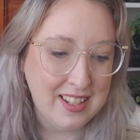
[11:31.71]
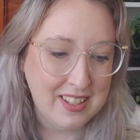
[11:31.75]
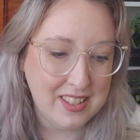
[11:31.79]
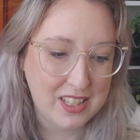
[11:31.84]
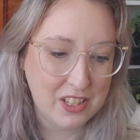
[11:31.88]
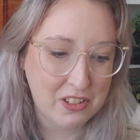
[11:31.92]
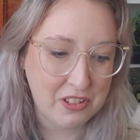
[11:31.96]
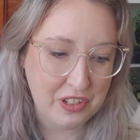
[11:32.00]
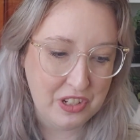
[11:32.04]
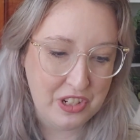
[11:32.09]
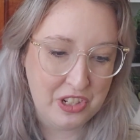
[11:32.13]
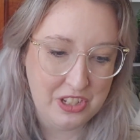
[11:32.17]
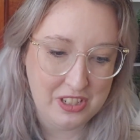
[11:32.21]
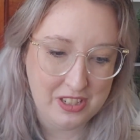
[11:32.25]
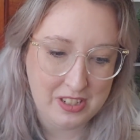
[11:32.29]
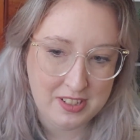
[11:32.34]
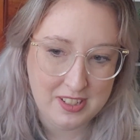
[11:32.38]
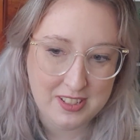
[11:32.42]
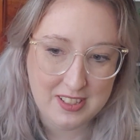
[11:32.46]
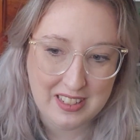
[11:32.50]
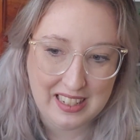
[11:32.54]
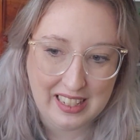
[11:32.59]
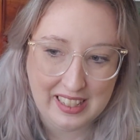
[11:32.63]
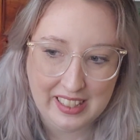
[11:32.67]
There was
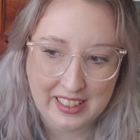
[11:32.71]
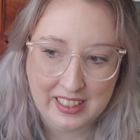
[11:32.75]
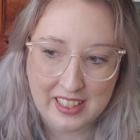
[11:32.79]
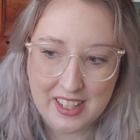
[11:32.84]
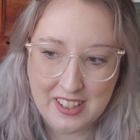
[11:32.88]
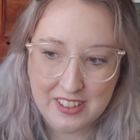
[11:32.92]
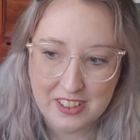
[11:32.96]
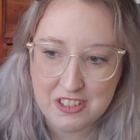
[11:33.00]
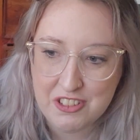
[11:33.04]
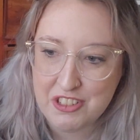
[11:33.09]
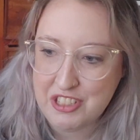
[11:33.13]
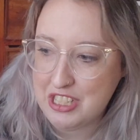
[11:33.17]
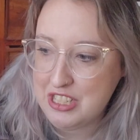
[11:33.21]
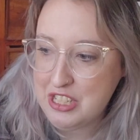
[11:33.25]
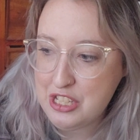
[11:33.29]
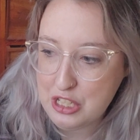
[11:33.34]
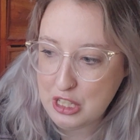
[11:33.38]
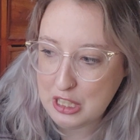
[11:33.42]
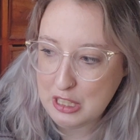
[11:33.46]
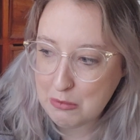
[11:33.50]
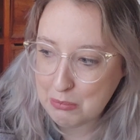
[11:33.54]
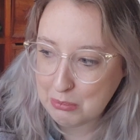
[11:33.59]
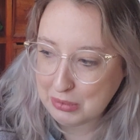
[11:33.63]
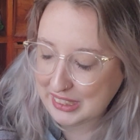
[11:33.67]
just like, there's just
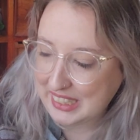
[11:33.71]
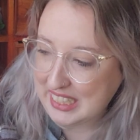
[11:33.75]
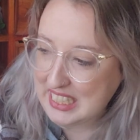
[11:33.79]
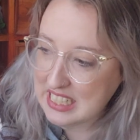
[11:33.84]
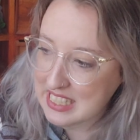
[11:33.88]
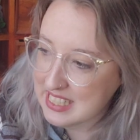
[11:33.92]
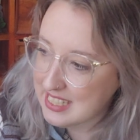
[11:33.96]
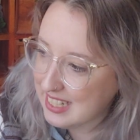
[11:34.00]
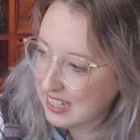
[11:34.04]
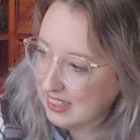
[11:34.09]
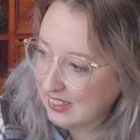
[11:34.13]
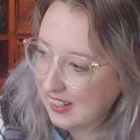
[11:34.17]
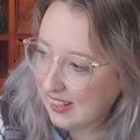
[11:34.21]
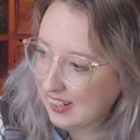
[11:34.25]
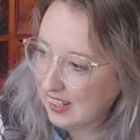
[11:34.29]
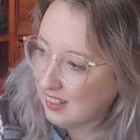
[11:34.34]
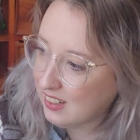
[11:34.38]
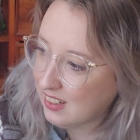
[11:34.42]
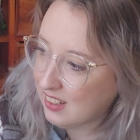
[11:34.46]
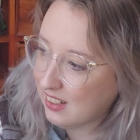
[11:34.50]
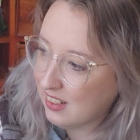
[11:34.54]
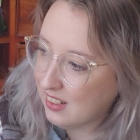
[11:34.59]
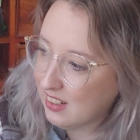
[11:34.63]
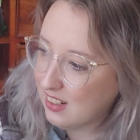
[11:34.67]
certain plants that
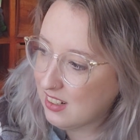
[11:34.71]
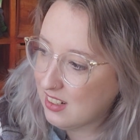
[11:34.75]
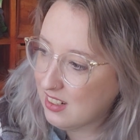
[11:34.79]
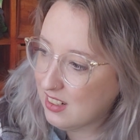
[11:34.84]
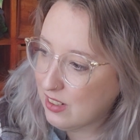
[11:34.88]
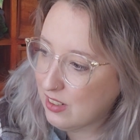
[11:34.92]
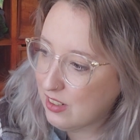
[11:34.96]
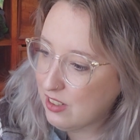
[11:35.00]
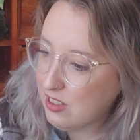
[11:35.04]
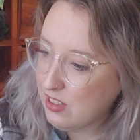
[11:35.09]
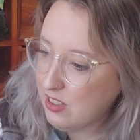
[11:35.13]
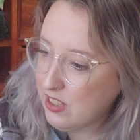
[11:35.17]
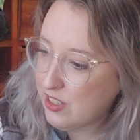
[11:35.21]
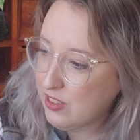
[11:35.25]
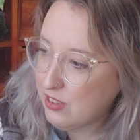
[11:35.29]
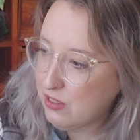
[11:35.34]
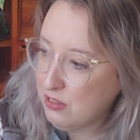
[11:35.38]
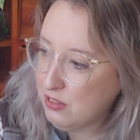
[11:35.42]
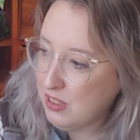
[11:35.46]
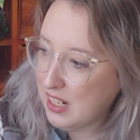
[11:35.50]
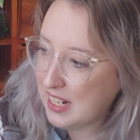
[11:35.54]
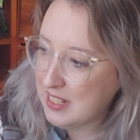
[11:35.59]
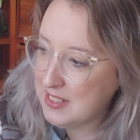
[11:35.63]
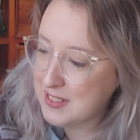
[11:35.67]
like,
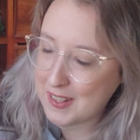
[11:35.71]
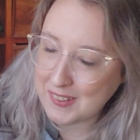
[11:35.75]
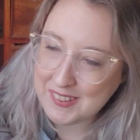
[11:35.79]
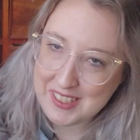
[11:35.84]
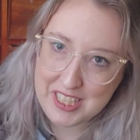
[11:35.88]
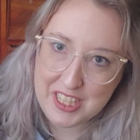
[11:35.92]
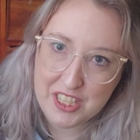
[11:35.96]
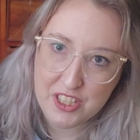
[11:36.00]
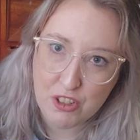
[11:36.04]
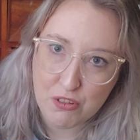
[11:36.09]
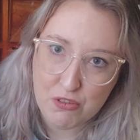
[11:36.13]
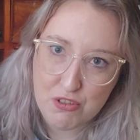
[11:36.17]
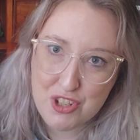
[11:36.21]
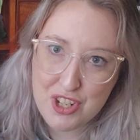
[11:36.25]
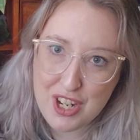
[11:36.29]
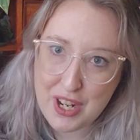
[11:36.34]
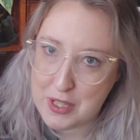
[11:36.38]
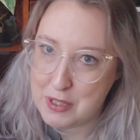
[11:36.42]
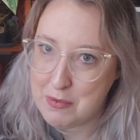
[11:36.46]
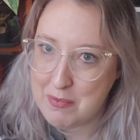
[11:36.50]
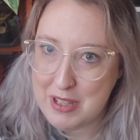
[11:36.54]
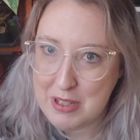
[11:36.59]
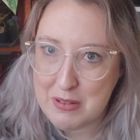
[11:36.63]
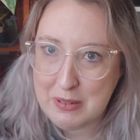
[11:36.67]
it's not that you don't
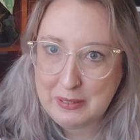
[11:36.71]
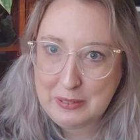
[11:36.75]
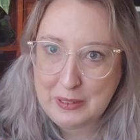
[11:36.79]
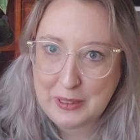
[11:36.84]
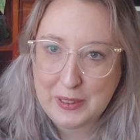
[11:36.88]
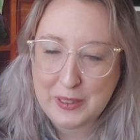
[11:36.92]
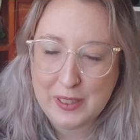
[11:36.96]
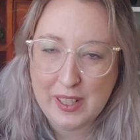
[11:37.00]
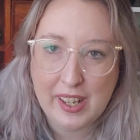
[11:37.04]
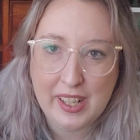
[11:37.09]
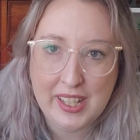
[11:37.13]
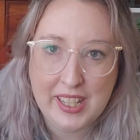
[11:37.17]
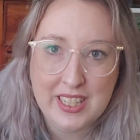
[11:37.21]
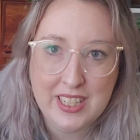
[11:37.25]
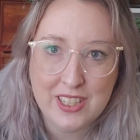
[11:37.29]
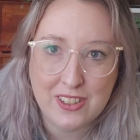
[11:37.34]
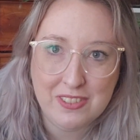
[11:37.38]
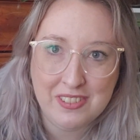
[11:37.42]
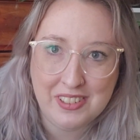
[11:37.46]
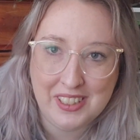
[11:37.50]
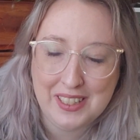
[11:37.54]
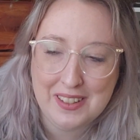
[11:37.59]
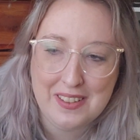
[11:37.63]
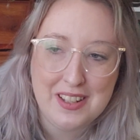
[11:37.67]
trust people or you
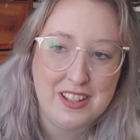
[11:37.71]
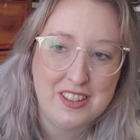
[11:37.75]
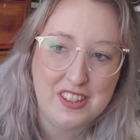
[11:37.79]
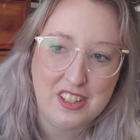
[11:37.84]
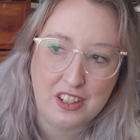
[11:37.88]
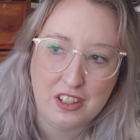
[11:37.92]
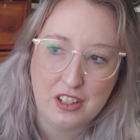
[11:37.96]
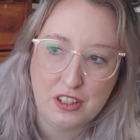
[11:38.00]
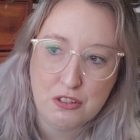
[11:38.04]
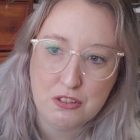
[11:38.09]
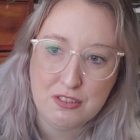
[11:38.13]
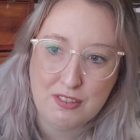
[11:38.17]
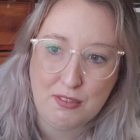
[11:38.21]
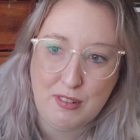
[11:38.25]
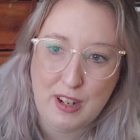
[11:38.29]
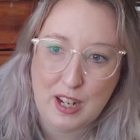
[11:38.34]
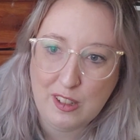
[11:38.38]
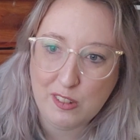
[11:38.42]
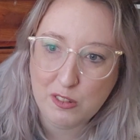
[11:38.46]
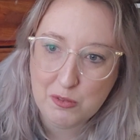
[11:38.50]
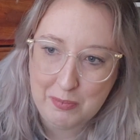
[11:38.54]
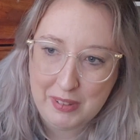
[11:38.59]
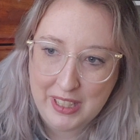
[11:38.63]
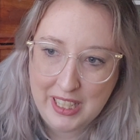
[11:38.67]
don't think that they're
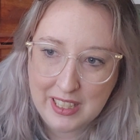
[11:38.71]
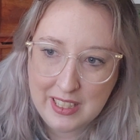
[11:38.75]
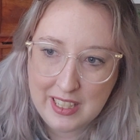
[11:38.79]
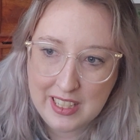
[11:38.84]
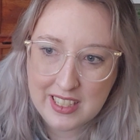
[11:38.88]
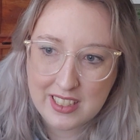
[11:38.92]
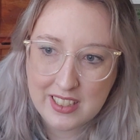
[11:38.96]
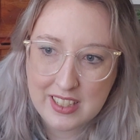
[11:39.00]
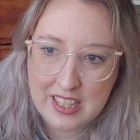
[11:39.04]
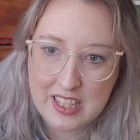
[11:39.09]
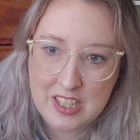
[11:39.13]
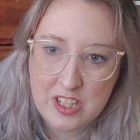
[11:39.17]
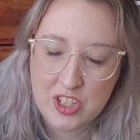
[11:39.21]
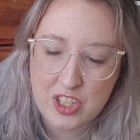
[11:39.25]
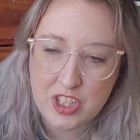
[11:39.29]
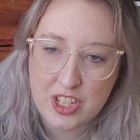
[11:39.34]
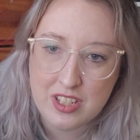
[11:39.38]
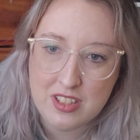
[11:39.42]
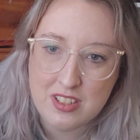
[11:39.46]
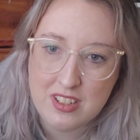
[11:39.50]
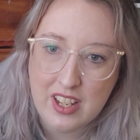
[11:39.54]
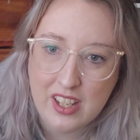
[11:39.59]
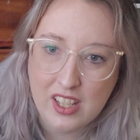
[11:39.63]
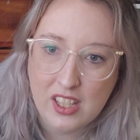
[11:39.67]
well-meaning. It's
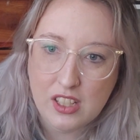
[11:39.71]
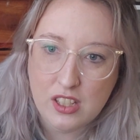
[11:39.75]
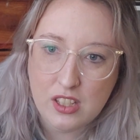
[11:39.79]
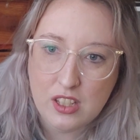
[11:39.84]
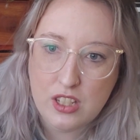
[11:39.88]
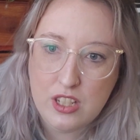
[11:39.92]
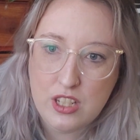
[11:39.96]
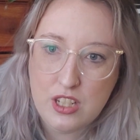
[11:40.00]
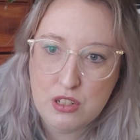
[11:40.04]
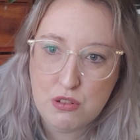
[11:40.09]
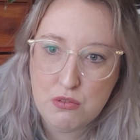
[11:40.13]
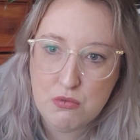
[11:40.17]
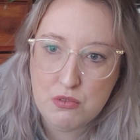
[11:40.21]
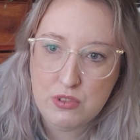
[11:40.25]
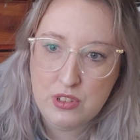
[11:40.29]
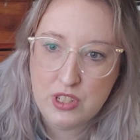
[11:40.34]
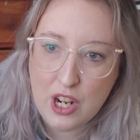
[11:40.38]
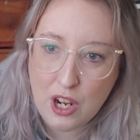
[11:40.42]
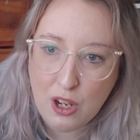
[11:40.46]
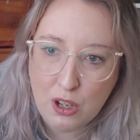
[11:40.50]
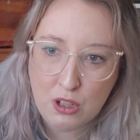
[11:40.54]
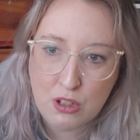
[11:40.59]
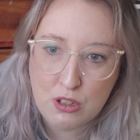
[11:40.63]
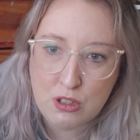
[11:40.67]
just you
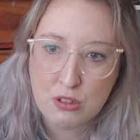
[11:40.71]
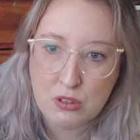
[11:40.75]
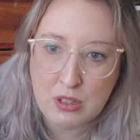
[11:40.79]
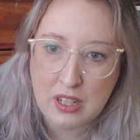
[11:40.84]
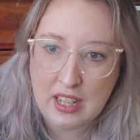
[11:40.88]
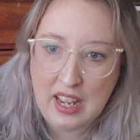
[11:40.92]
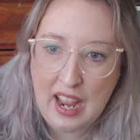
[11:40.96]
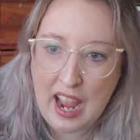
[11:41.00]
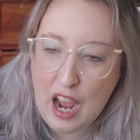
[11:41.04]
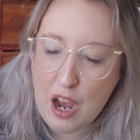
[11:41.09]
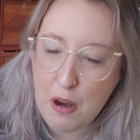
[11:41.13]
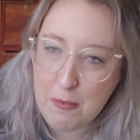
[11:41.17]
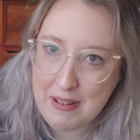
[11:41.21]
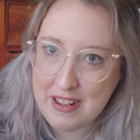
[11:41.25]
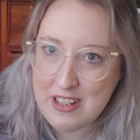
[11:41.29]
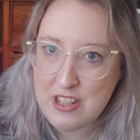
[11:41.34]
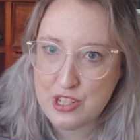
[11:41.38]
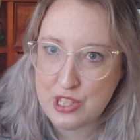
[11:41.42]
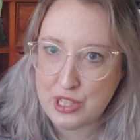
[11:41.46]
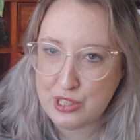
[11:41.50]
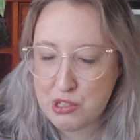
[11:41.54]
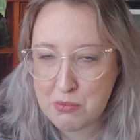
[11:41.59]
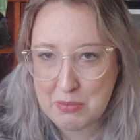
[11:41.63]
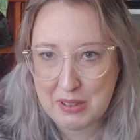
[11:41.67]
know how
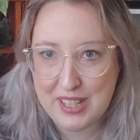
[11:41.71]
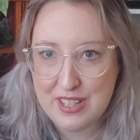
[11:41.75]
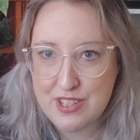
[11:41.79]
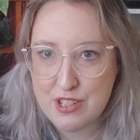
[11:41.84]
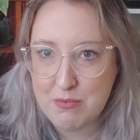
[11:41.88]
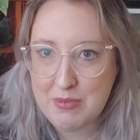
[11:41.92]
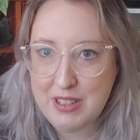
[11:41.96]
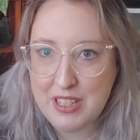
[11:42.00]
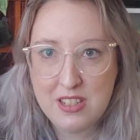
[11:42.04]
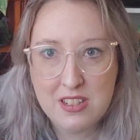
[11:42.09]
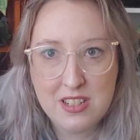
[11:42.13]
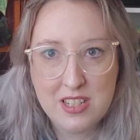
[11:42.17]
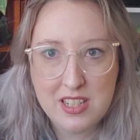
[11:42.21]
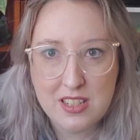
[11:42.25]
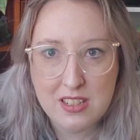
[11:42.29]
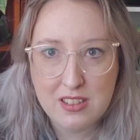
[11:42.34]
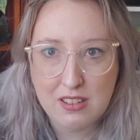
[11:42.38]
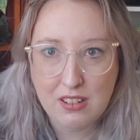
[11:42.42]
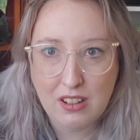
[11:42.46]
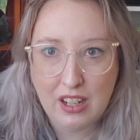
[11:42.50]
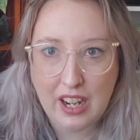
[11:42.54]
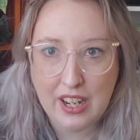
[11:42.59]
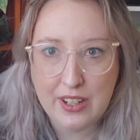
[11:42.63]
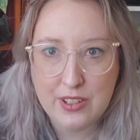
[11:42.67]
much those plants mean to
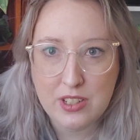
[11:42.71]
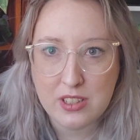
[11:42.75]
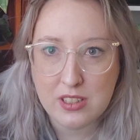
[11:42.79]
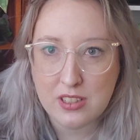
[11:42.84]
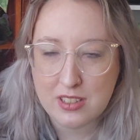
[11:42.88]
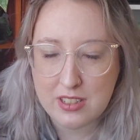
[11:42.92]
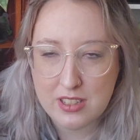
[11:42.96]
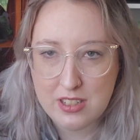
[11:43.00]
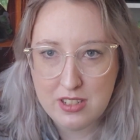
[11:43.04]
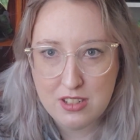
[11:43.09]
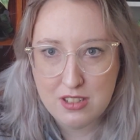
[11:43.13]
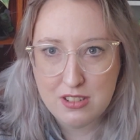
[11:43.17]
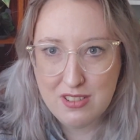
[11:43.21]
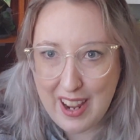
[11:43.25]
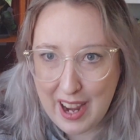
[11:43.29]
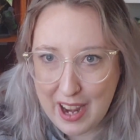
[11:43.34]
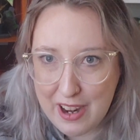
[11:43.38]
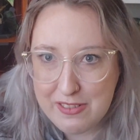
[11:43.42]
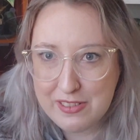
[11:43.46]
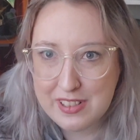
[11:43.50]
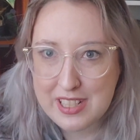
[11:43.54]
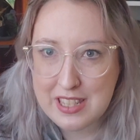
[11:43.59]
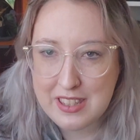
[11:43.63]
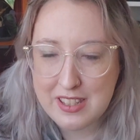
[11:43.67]
you, and you're going to do
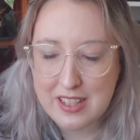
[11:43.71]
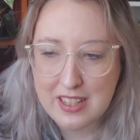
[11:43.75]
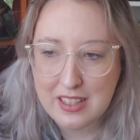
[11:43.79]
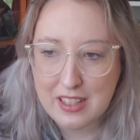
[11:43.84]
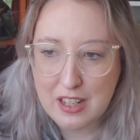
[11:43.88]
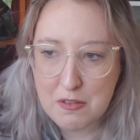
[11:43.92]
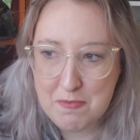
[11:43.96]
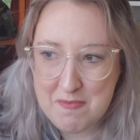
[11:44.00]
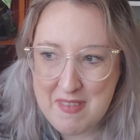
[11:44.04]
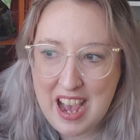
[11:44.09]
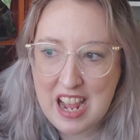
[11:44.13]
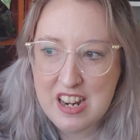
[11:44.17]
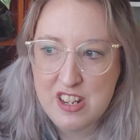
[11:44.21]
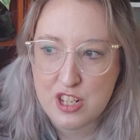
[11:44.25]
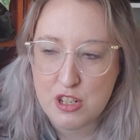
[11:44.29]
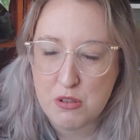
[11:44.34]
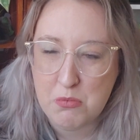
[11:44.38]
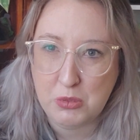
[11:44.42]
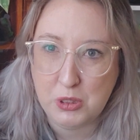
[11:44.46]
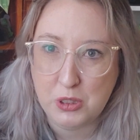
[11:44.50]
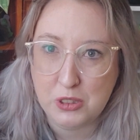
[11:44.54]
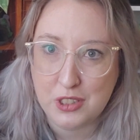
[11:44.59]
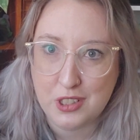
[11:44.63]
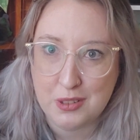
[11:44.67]
everything
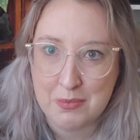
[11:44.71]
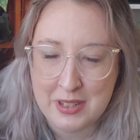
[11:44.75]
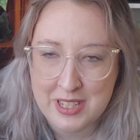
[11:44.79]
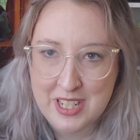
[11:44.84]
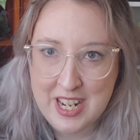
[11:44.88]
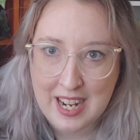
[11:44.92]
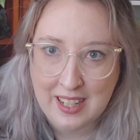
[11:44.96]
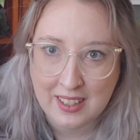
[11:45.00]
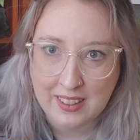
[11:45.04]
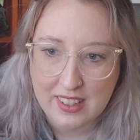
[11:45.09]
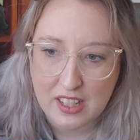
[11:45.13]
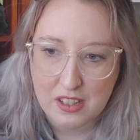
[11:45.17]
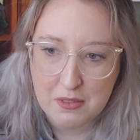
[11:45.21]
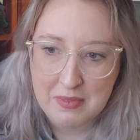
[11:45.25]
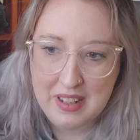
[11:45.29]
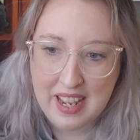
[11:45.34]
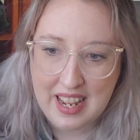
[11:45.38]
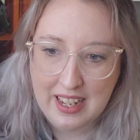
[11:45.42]
imaginable to protect them.